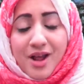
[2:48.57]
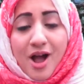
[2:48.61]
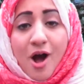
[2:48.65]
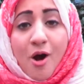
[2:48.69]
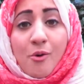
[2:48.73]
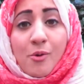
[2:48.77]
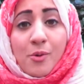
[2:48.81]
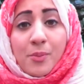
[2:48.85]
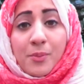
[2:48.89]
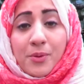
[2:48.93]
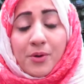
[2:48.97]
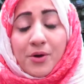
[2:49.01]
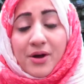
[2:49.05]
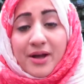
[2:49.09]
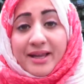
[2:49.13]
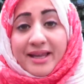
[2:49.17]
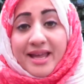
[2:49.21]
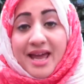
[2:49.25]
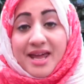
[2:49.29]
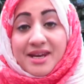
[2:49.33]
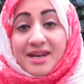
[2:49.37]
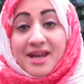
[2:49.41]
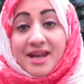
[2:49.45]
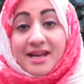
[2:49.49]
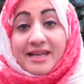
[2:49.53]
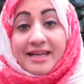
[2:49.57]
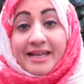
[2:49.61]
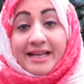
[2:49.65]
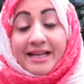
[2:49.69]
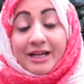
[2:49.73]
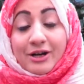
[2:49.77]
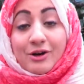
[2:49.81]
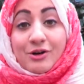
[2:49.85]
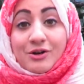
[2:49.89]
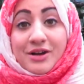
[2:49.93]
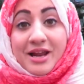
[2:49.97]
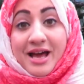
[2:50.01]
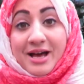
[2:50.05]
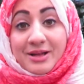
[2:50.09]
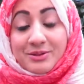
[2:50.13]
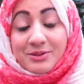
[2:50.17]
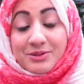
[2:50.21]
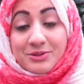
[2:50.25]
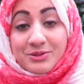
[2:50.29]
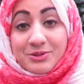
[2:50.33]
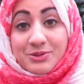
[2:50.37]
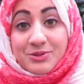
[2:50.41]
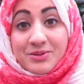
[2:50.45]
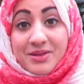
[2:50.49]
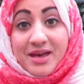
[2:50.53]
I will put again a link on how
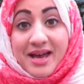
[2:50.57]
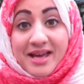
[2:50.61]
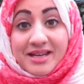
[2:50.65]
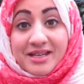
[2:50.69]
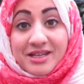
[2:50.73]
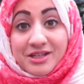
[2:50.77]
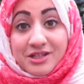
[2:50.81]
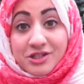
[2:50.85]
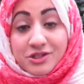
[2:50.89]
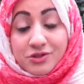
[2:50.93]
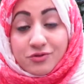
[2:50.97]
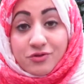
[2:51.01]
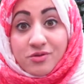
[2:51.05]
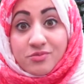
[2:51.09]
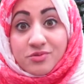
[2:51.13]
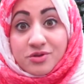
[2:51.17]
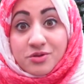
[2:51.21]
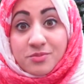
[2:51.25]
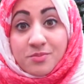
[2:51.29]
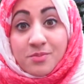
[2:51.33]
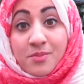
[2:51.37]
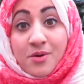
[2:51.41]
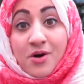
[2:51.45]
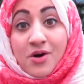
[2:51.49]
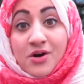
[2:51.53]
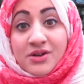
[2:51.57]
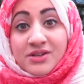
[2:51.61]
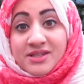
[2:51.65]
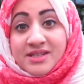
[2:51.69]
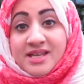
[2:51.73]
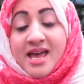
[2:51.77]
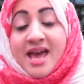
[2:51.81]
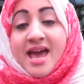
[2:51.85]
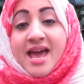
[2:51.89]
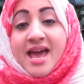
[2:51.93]
to do that in the description box.